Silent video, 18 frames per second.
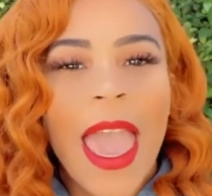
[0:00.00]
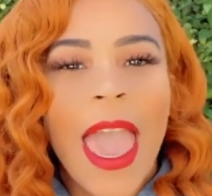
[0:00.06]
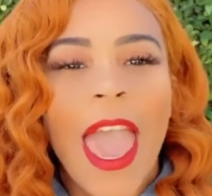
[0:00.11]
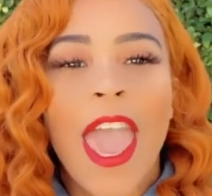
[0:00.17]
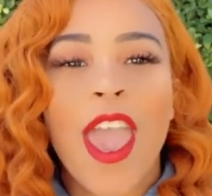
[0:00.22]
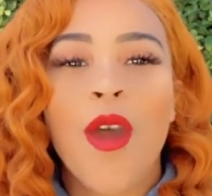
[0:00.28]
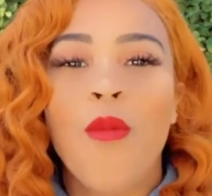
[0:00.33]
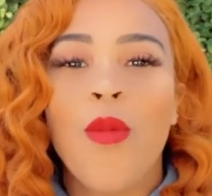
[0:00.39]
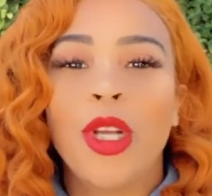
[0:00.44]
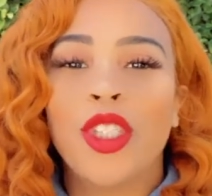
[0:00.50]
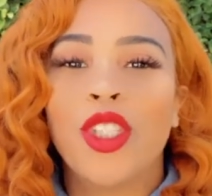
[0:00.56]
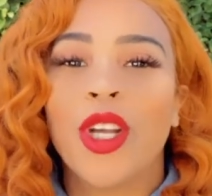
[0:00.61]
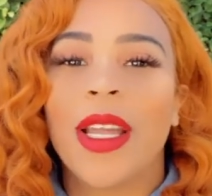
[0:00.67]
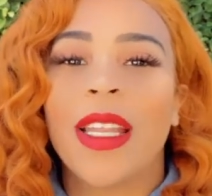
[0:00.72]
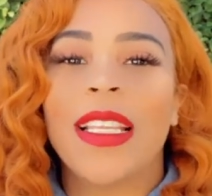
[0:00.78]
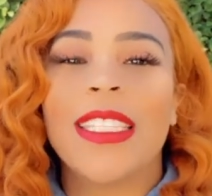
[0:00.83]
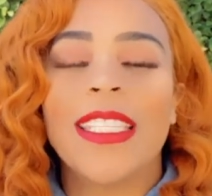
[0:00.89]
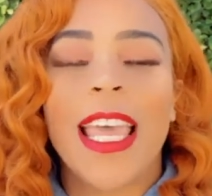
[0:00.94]
and what you're
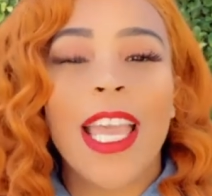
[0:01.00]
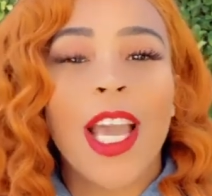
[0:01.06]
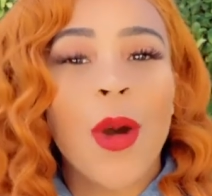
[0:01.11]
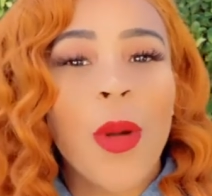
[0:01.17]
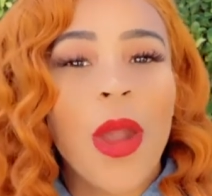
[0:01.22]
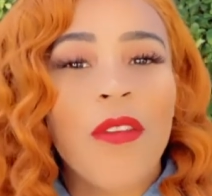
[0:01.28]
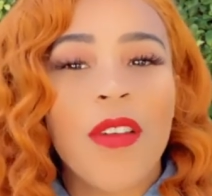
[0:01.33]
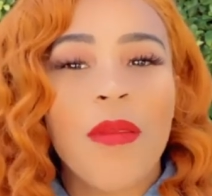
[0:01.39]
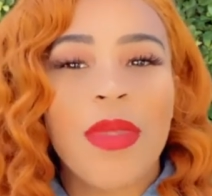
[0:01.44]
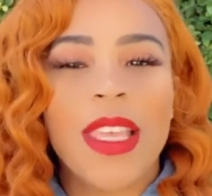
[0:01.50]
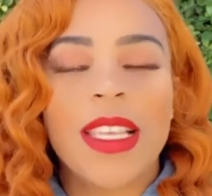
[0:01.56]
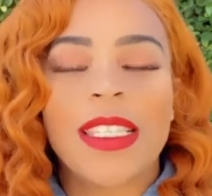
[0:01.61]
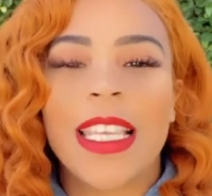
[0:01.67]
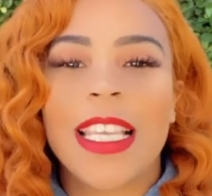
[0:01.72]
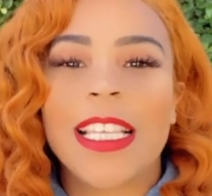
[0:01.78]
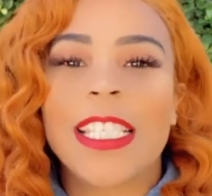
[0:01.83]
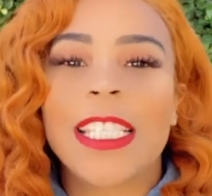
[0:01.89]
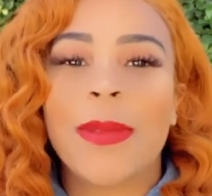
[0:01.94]
going to take away from this
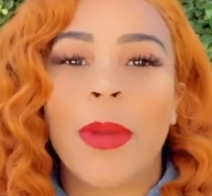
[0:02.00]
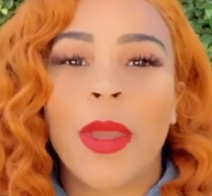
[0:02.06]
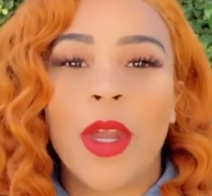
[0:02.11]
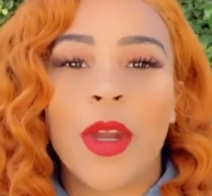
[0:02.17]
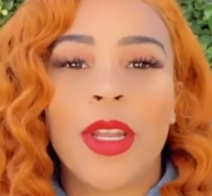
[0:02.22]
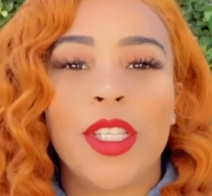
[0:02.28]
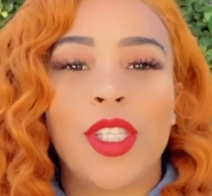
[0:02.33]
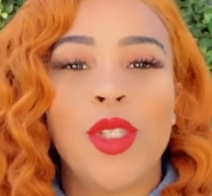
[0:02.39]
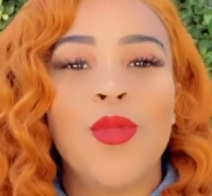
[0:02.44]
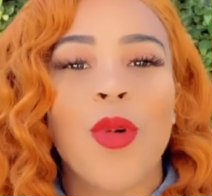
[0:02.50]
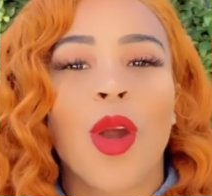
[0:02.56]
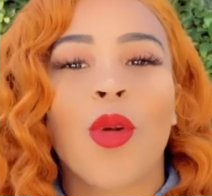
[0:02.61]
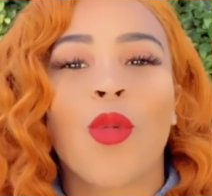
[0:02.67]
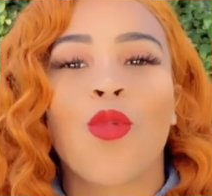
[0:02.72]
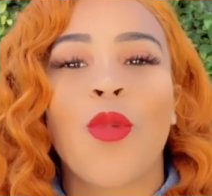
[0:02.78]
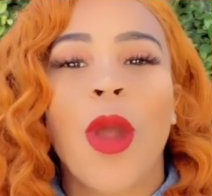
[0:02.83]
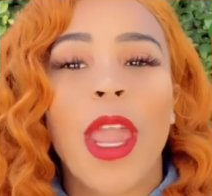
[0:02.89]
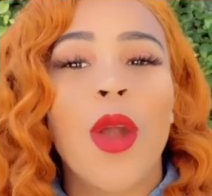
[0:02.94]
experience. You are
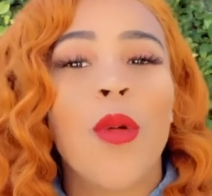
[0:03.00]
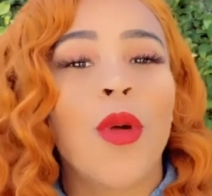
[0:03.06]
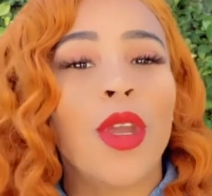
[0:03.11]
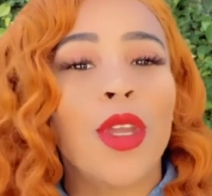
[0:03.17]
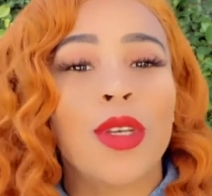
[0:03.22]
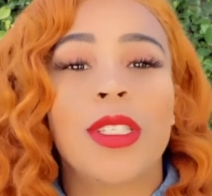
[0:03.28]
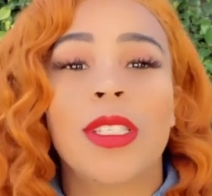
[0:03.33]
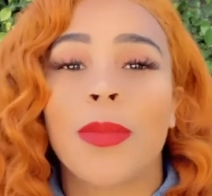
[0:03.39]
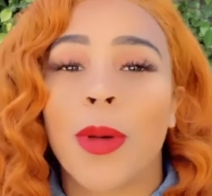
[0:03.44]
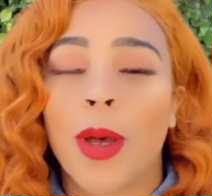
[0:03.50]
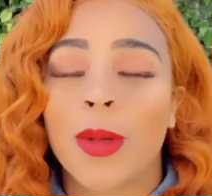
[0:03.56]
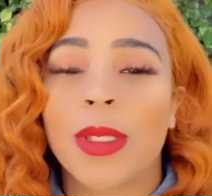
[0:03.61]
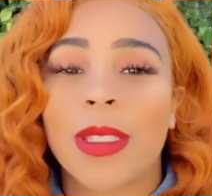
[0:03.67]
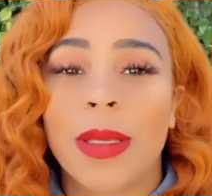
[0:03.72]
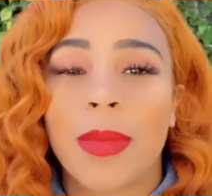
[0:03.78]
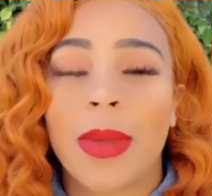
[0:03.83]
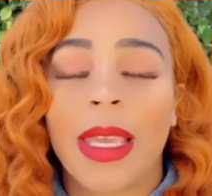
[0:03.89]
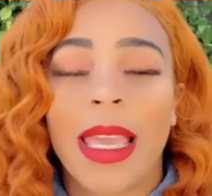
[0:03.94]
right where you're supposed
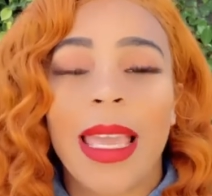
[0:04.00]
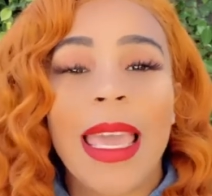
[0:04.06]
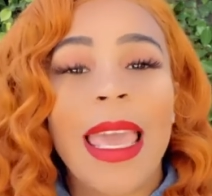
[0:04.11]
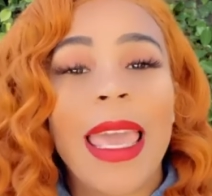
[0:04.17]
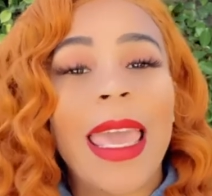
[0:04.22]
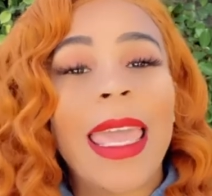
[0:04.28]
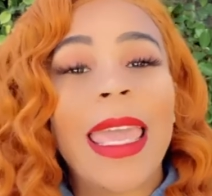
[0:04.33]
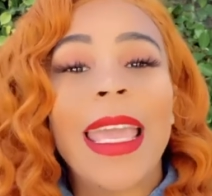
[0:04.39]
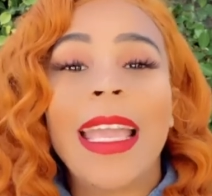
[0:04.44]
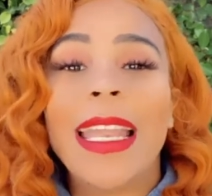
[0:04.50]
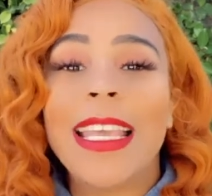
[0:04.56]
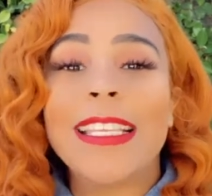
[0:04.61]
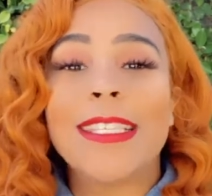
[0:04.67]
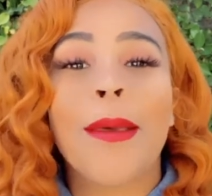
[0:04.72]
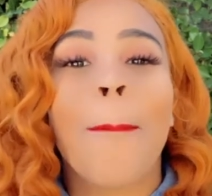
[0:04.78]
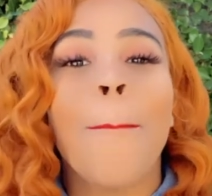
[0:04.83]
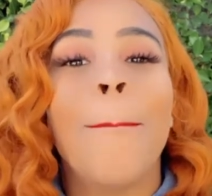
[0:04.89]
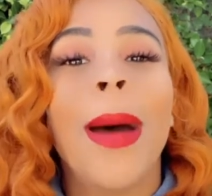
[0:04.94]
to be. It is
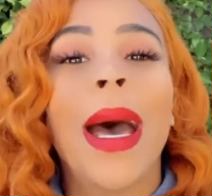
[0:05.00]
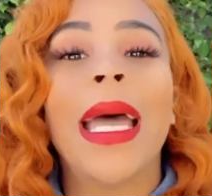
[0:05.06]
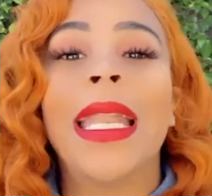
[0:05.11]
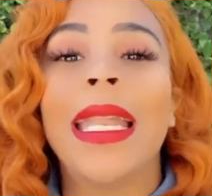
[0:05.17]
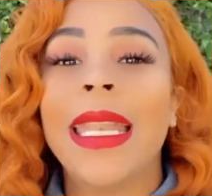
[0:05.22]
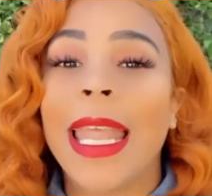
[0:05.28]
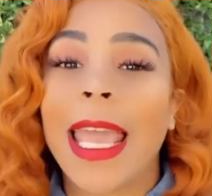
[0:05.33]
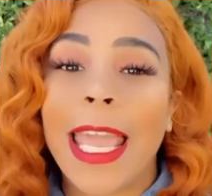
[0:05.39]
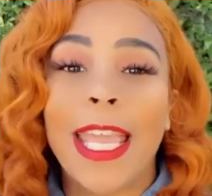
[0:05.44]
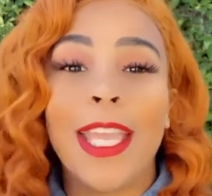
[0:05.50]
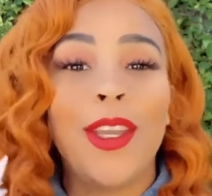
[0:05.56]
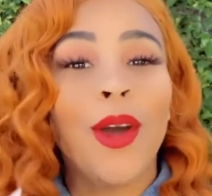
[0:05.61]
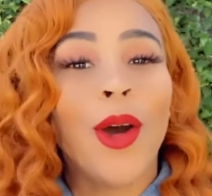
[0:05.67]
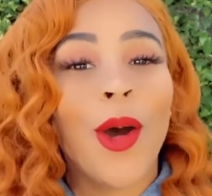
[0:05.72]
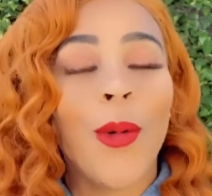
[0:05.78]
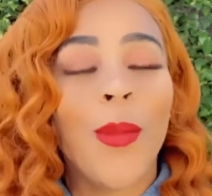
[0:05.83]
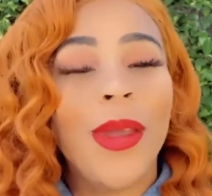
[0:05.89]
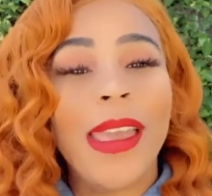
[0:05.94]
Monday,
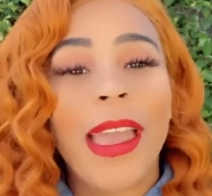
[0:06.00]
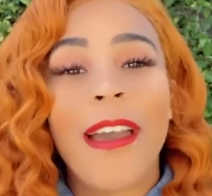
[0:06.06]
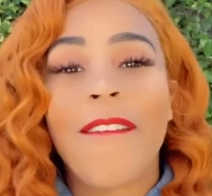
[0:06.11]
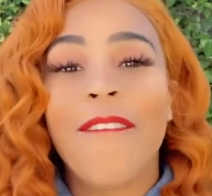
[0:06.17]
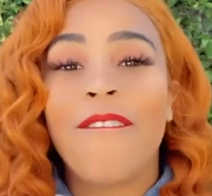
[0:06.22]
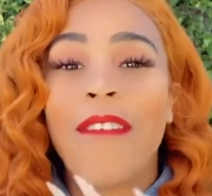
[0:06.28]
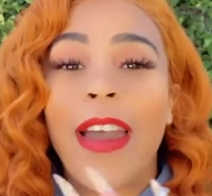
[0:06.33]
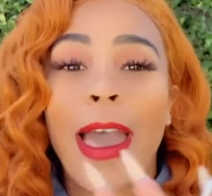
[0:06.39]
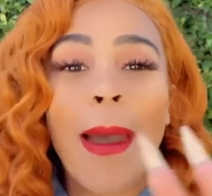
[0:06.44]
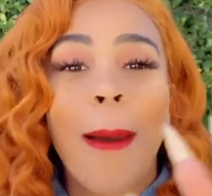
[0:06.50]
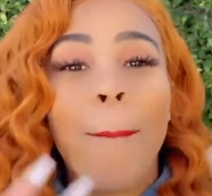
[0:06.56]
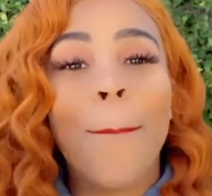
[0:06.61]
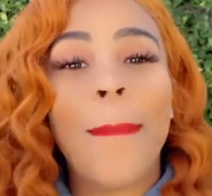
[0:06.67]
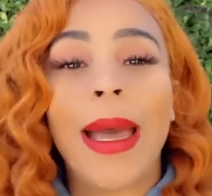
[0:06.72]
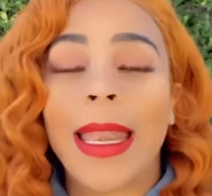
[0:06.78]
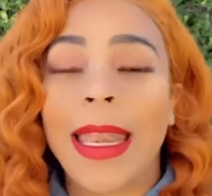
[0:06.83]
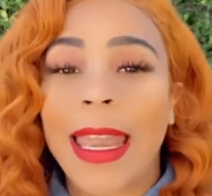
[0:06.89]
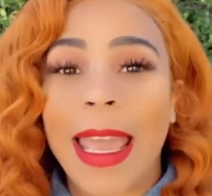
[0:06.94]
y'all. We got five
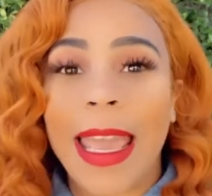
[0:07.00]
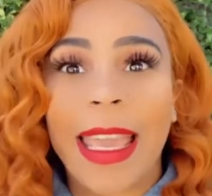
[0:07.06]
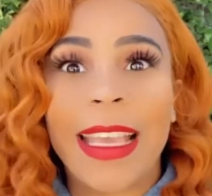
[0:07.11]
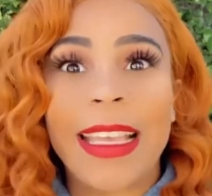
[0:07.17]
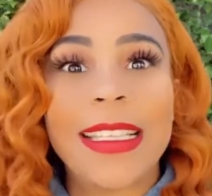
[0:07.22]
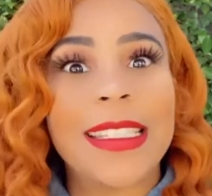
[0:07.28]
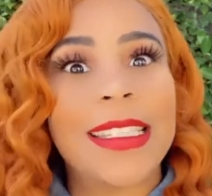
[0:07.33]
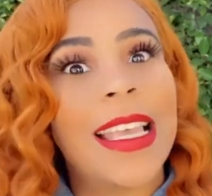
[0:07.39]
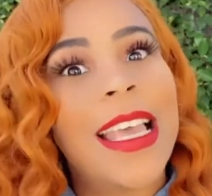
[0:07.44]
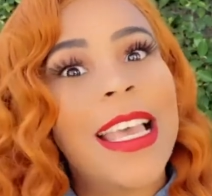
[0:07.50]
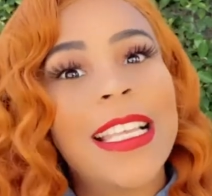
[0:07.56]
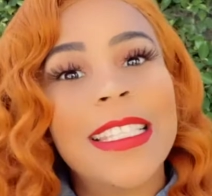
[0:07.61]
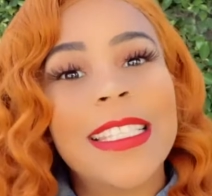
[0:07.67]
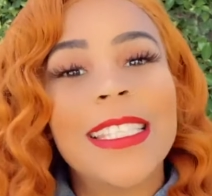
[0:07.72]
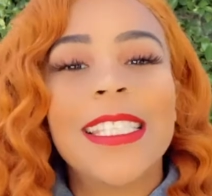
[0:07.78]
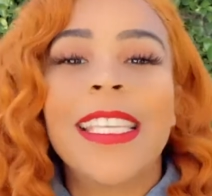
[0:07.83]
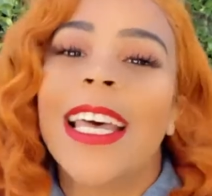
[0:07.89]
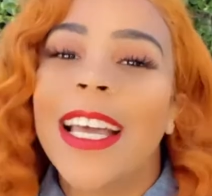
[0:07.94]
Mondays to